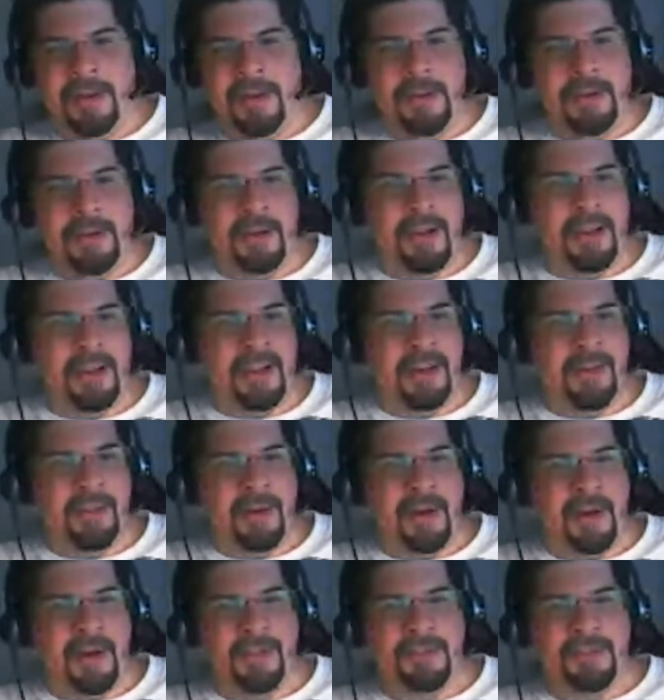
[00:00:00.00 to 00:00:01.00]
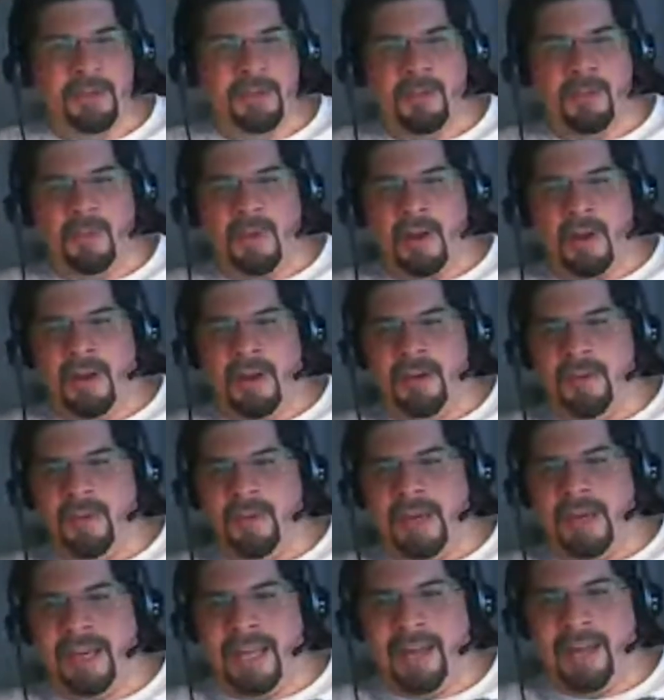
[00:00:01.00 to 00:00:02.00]
know you're not going to run off to the warden
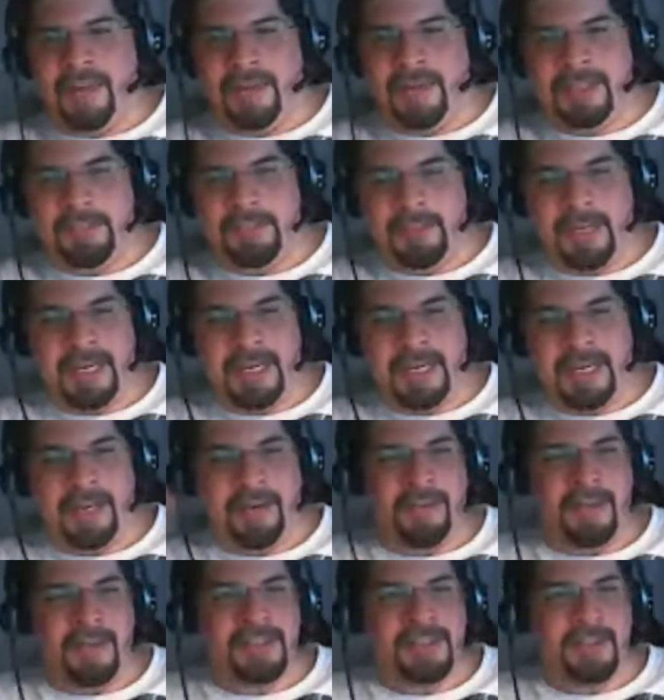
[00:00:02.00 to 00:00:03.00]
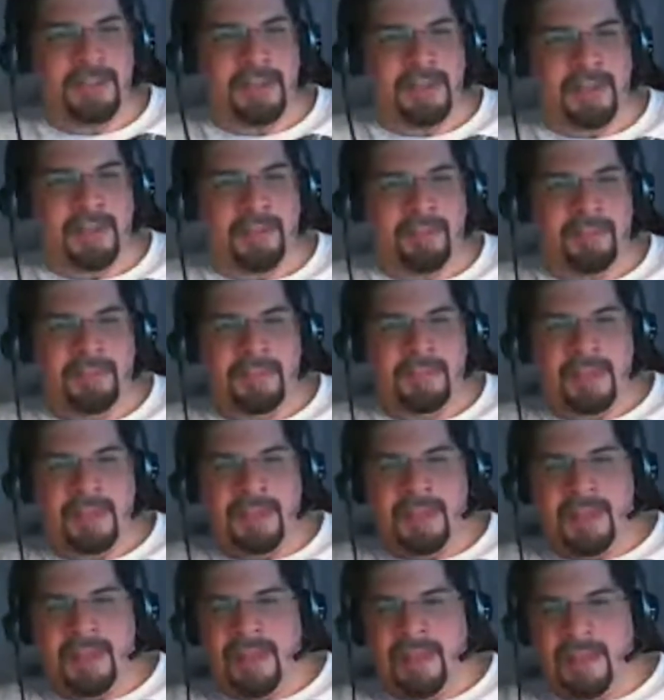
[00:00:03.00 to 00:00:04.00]
right now and explain all of this to him?
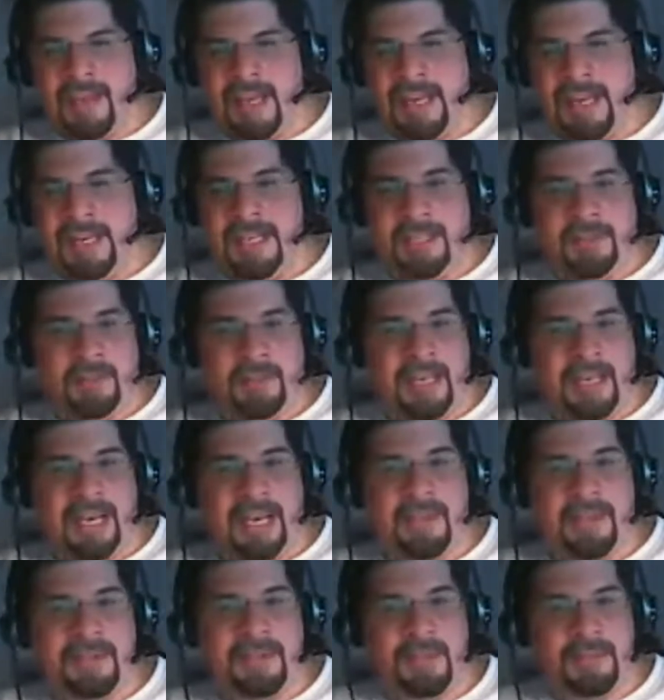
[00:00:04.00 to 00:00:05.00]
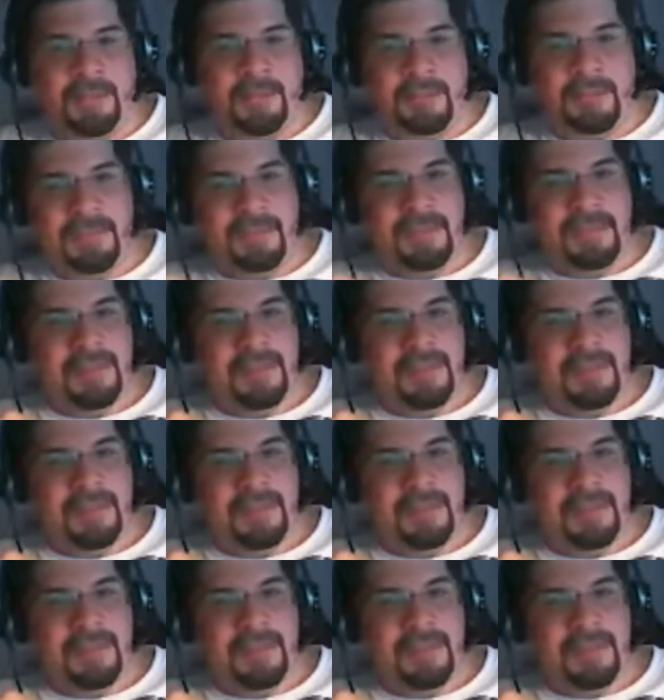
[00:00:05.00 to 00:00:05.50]
I need to get out too.